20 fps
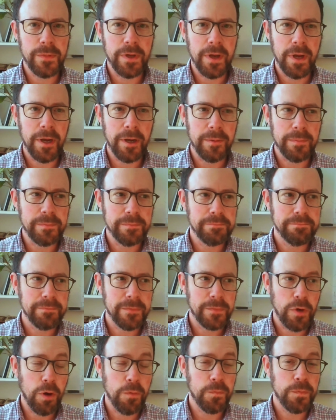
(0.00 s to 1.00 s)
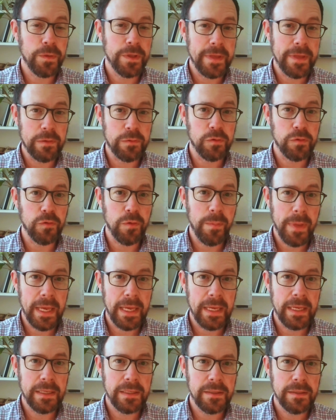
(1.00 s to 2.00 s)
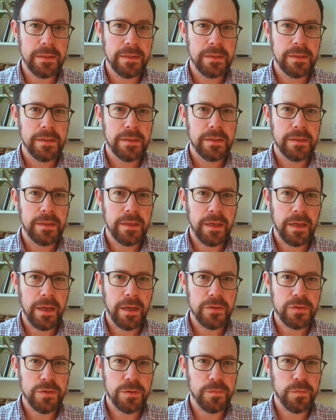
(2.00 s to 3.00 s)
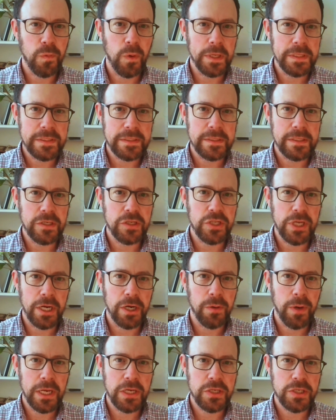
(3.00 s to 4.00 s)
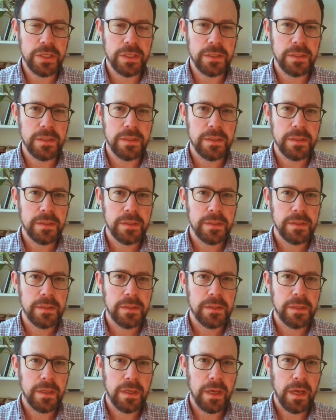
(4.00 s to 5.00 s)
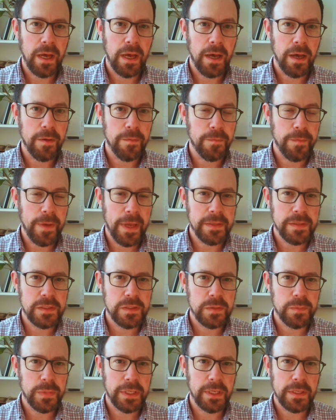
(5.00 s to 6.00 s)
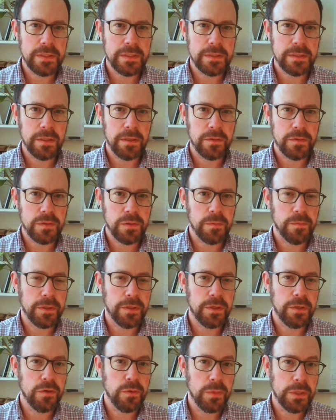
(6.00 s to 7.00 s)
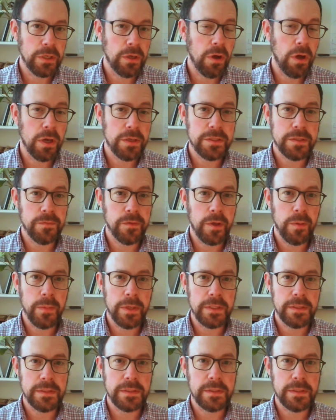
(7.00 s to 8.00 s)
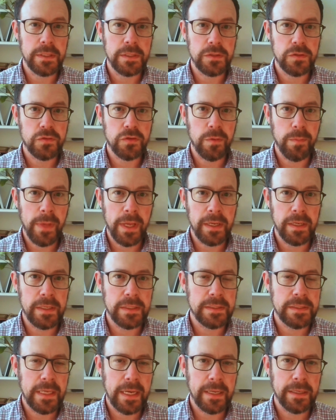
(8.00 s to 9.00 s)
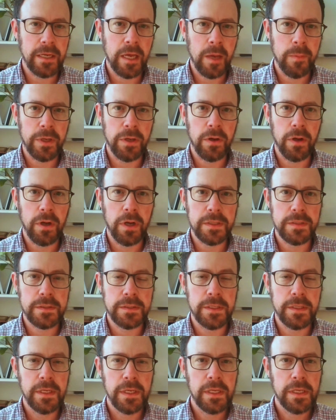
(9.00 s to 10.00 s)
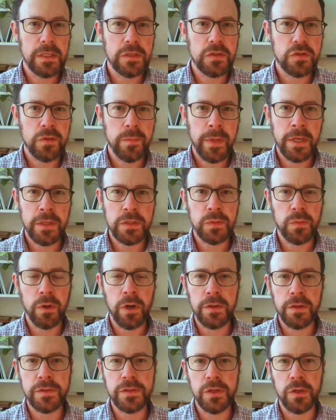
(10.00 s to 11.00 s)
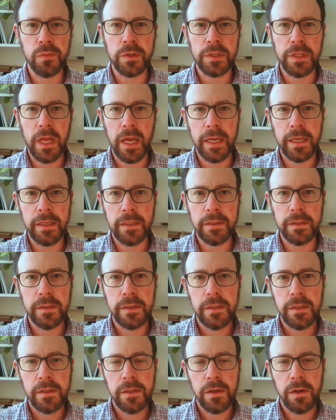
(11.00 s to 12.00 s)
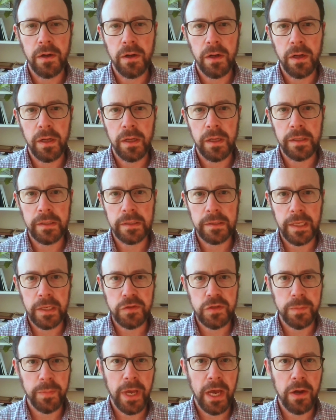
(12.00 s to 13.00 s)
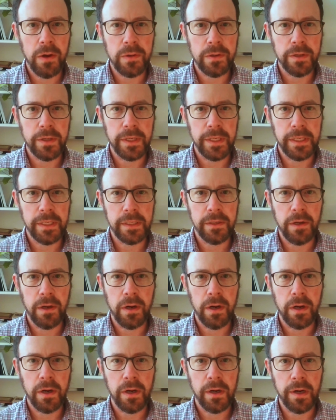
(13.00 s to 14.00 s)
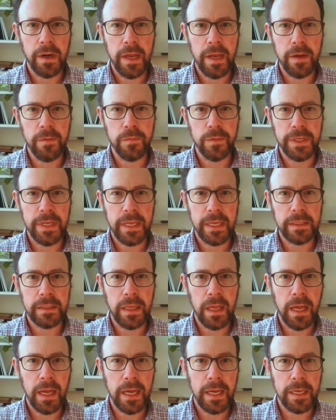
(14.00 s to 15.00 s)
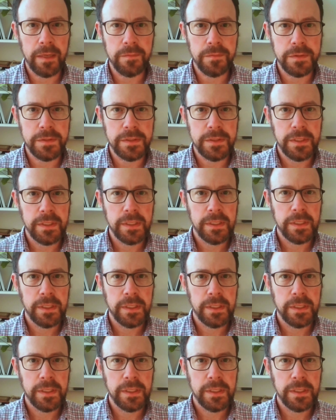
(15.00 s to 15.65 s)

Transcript: um, hopefully they will remain uh, sort of once in a generation uh, events because they're sort of the human cost of them is is tremendous. The economic cost is tremendous. We're also reliant on electric power in our everyday lives.